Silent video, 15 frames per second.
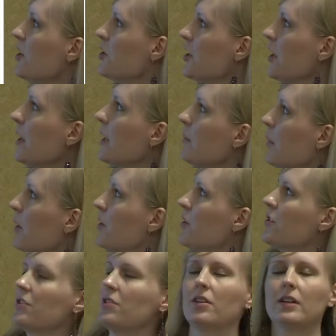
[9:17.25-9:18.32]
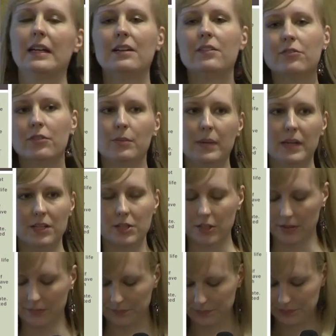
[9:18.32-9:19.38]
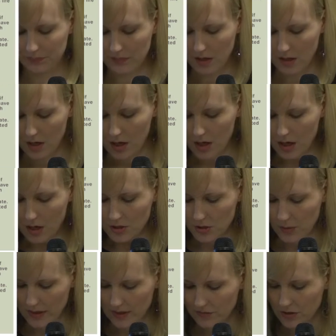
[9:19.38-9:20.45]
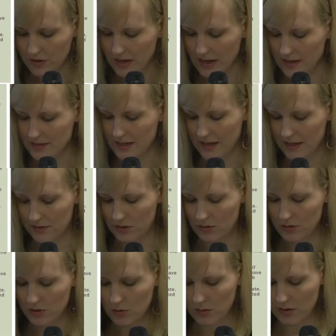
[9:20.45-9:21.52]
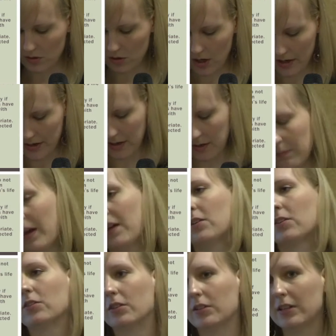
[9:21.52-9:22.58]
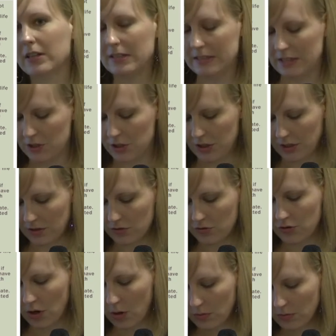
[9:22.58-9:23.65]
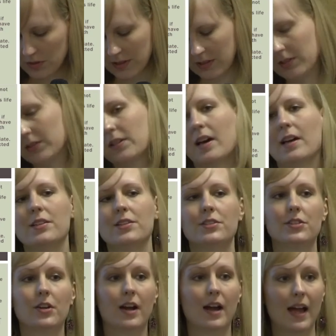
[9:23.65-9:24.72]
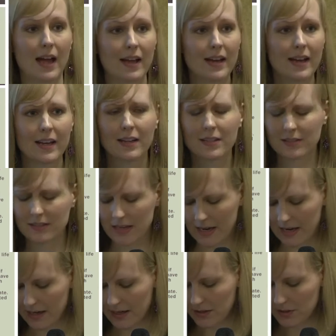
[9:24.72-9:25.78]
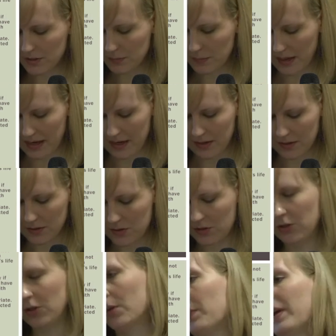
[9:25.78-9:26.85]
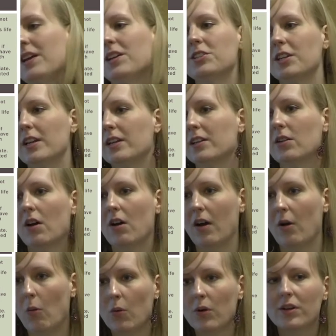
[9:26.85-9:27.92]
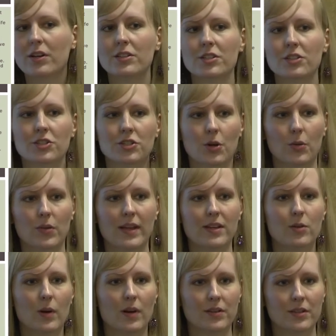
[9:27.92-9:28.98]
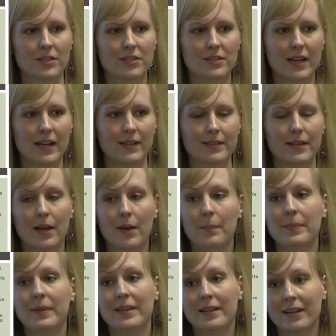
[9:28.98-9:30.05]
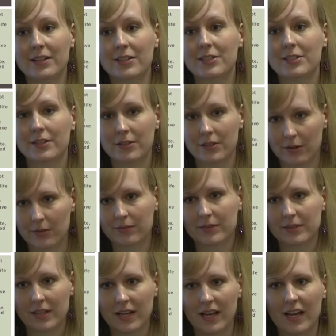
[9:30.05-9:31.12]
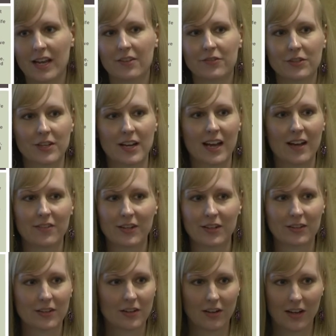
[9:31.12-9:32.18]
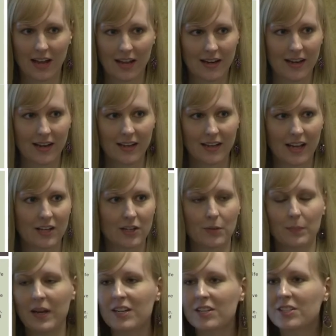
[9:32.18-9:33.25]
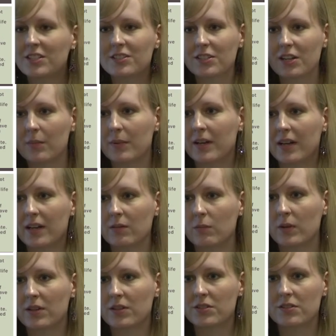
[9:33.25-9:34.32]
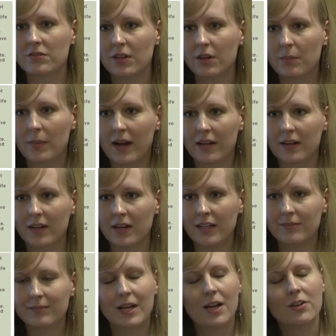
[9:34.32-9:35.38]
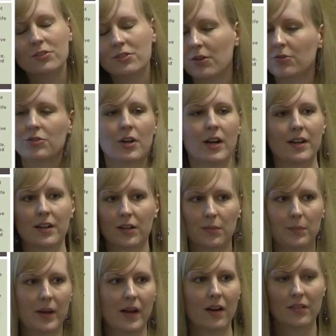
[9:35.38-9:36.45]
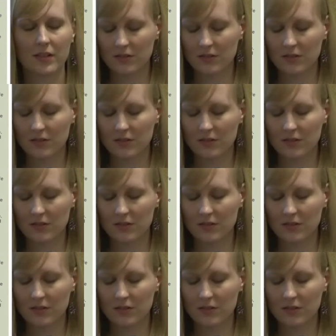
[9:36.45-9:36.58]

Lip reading: Sharing personal information. So if you're not diagnosed with a chronic medical condition, don't discuss your headaches, aches, pains to your patient in order to show that you understand, because you don't. If you're having a little headache and your patient's coming in with a severe migraine, don't try to compare.